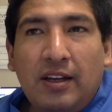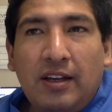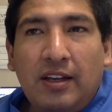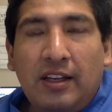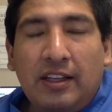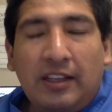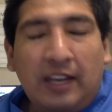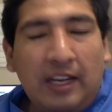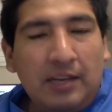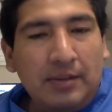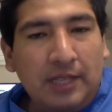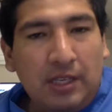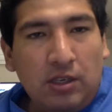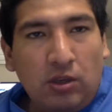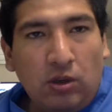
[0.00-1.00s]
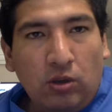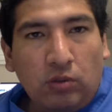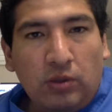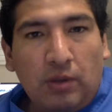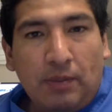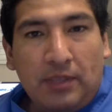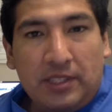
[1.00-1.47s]
it helps a lot
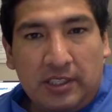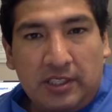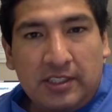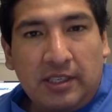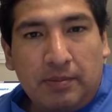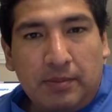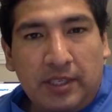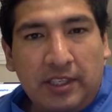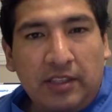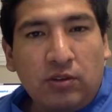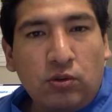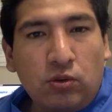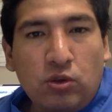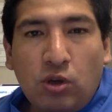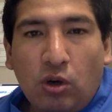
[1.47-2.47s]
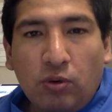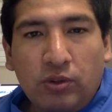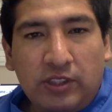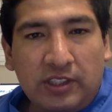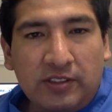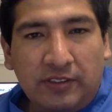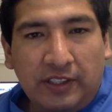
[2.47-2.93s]
when a patient is admitted to know
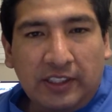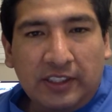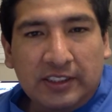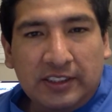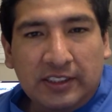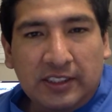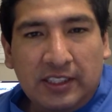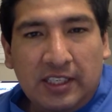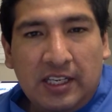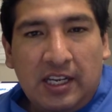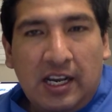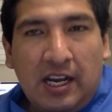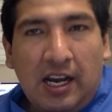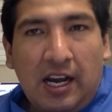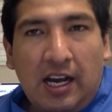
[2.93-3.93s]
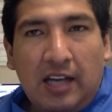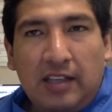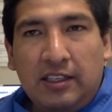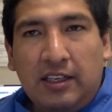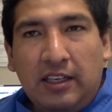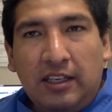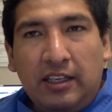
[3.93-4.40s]
these things,
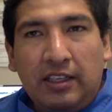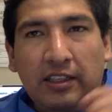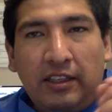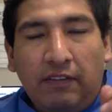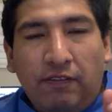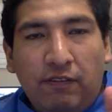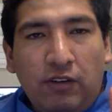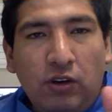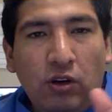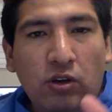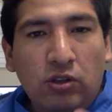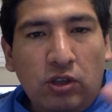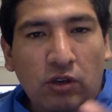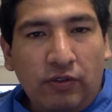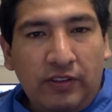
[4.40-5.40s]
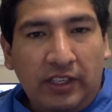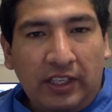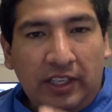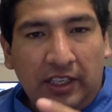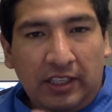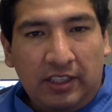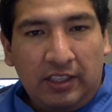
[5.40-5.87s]
and the flow of the
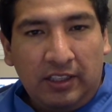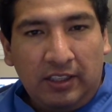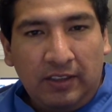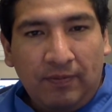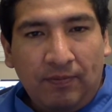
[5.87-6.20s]
care